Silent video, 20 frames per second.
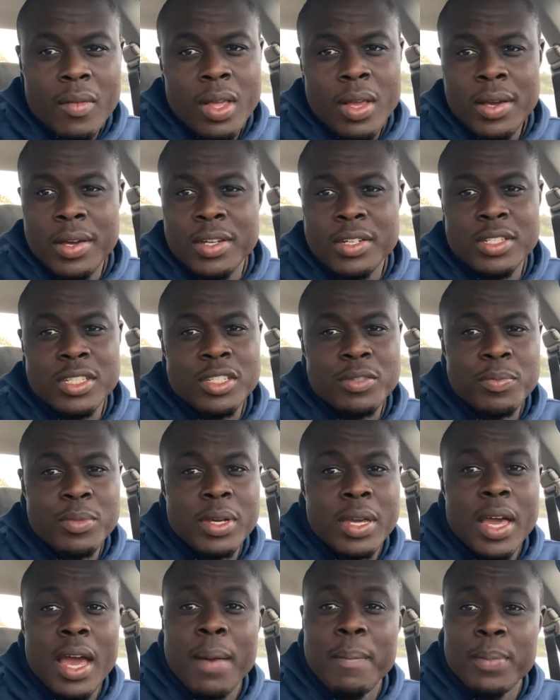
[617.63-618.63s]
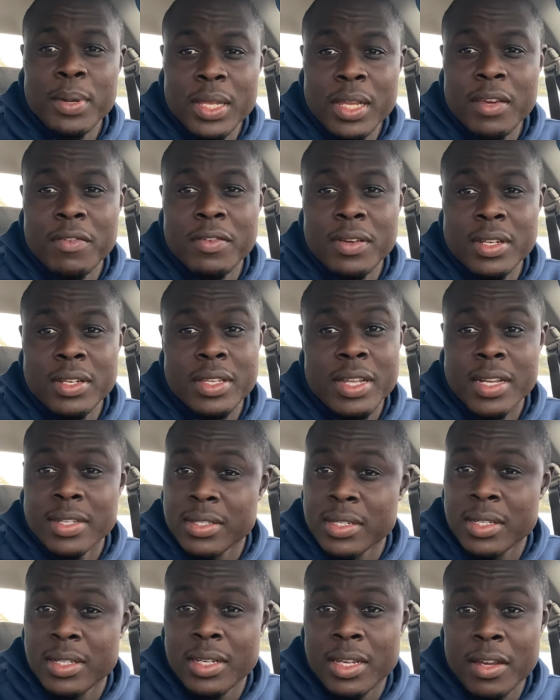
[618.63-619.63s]
it's just me. I believe in
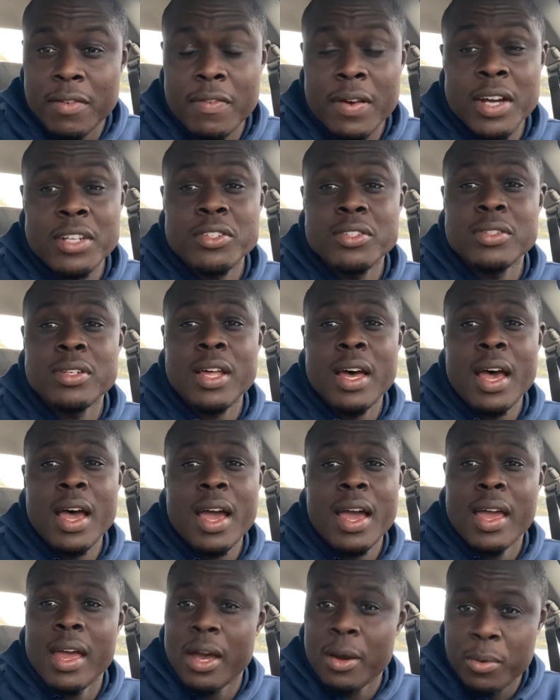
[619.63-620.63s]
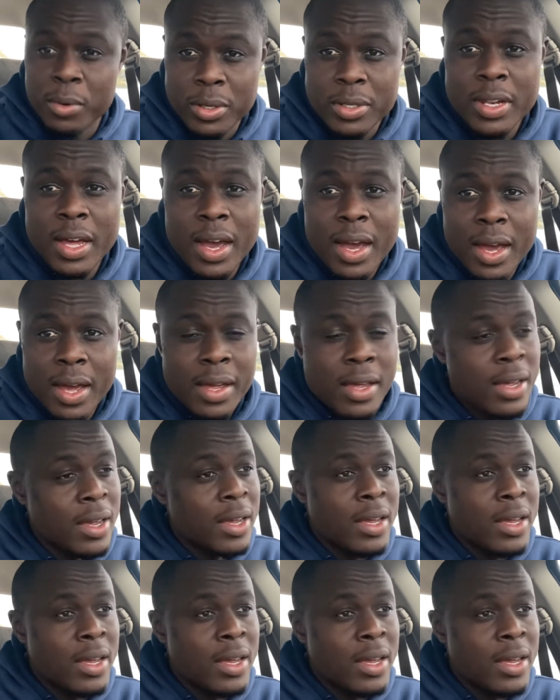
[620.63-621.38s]
destiny. If I should die, I will die.